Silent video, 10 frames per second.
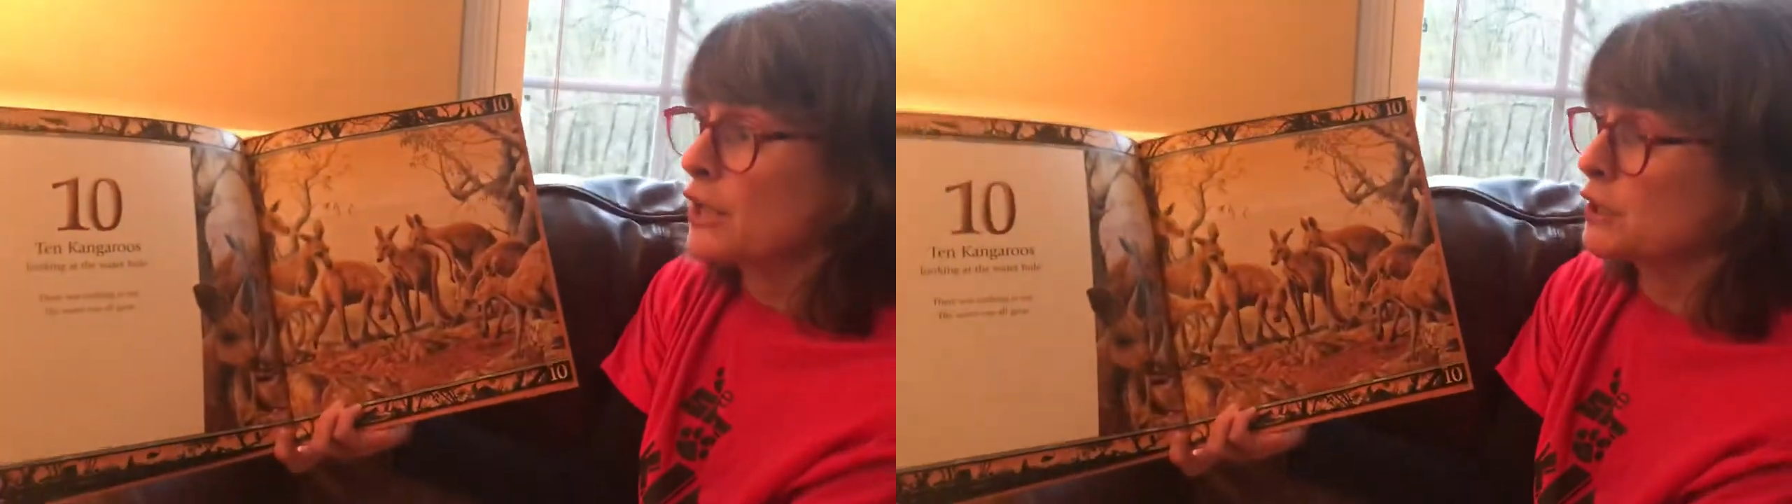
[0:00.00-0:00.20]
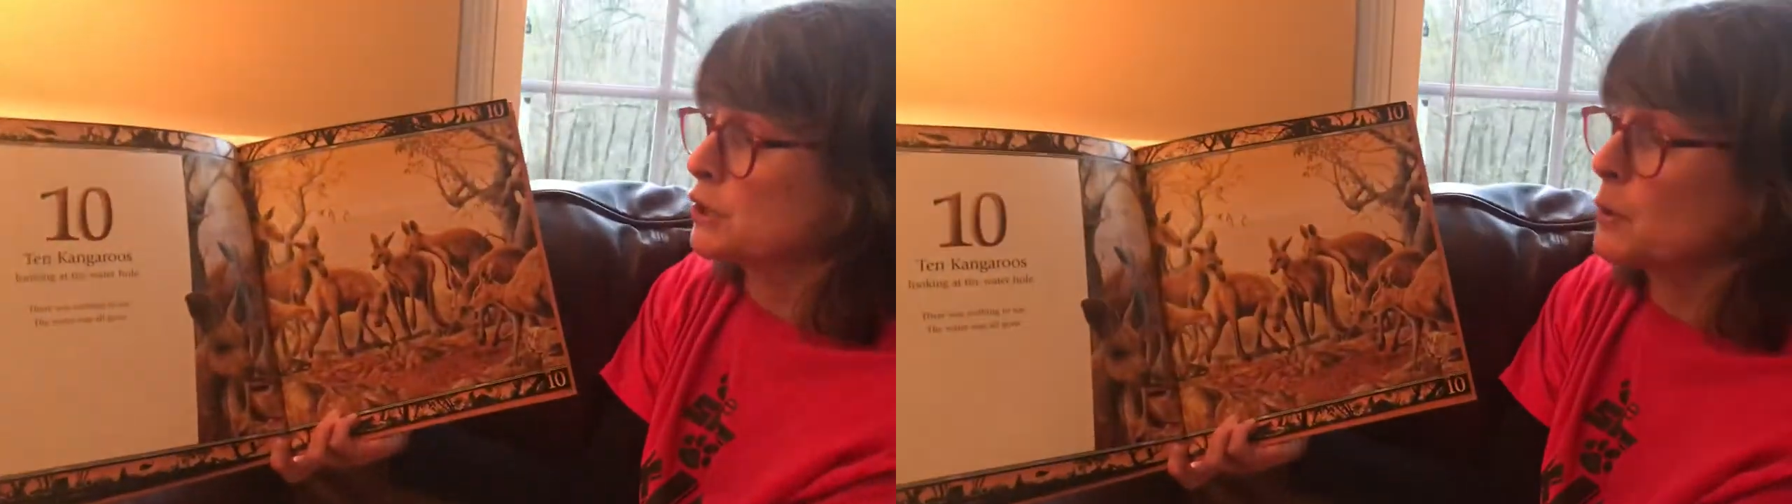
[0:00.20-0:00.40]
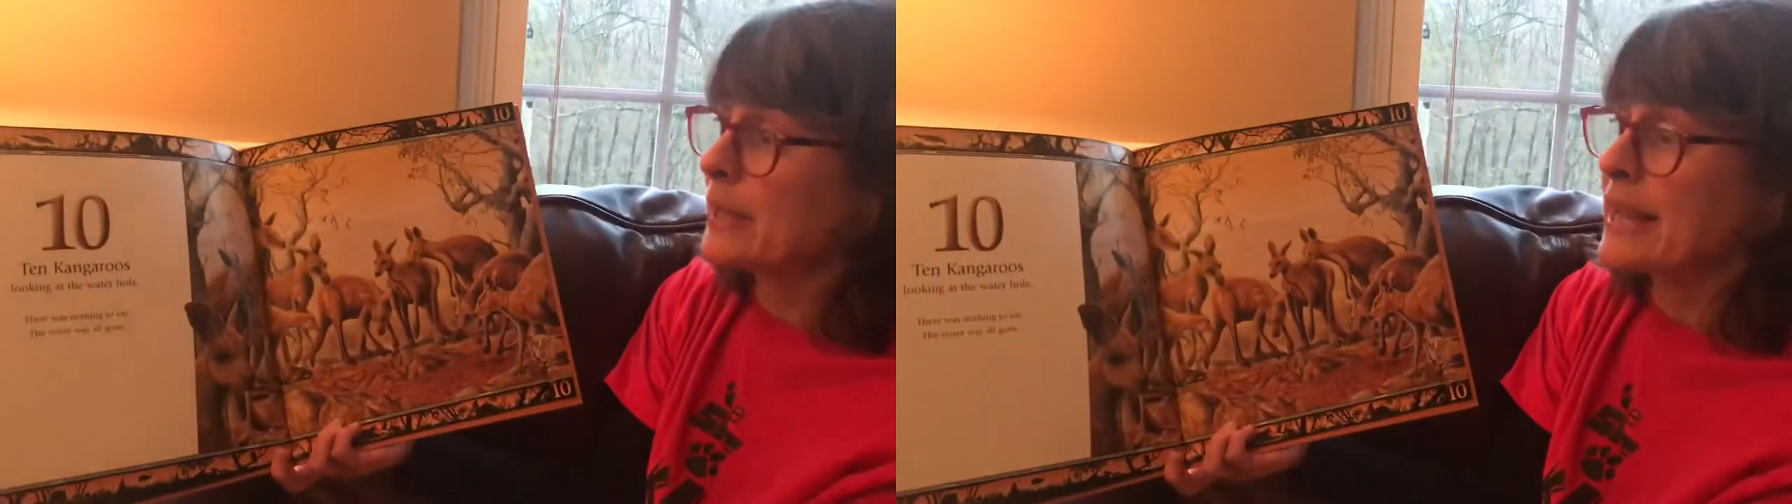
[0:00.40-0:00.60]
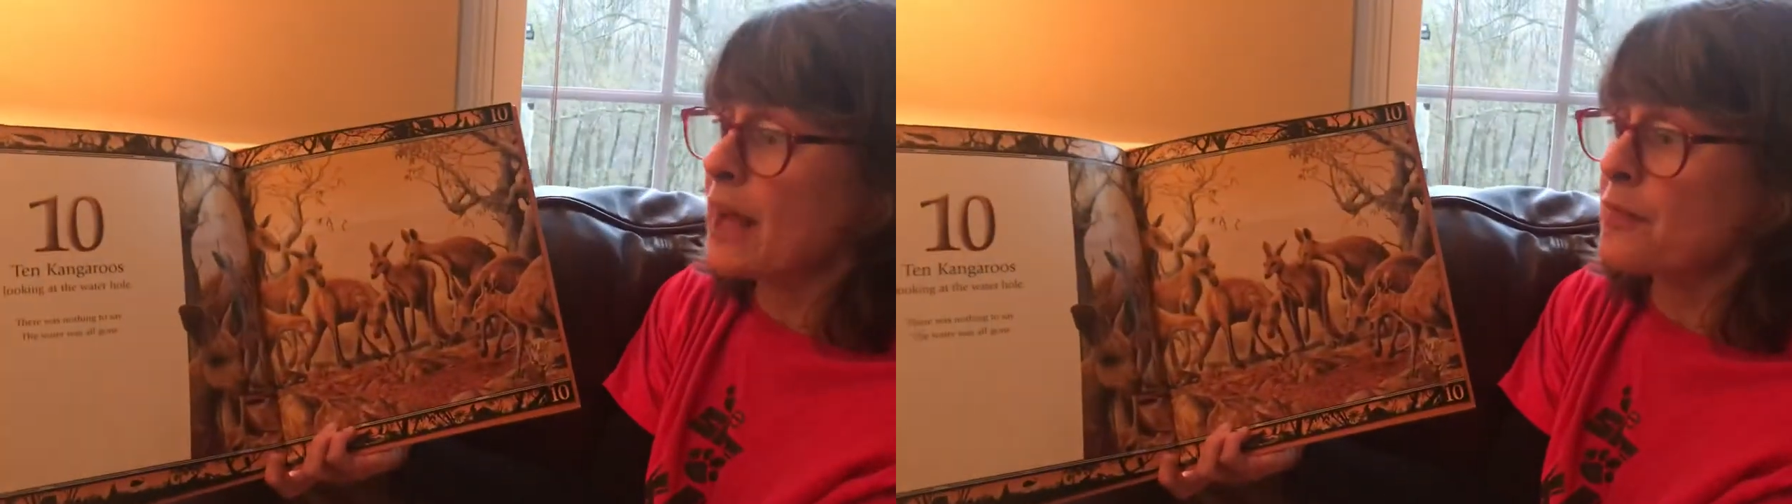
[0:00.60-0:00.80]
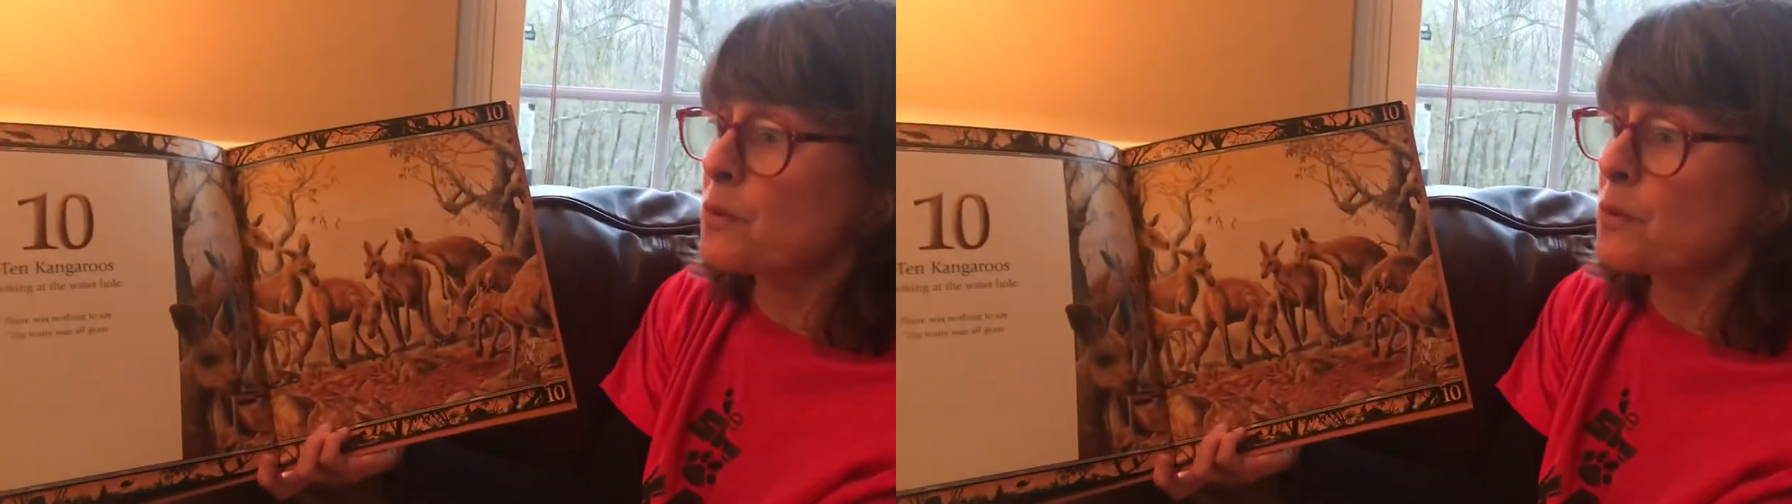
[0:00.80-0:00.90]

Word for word: looking at the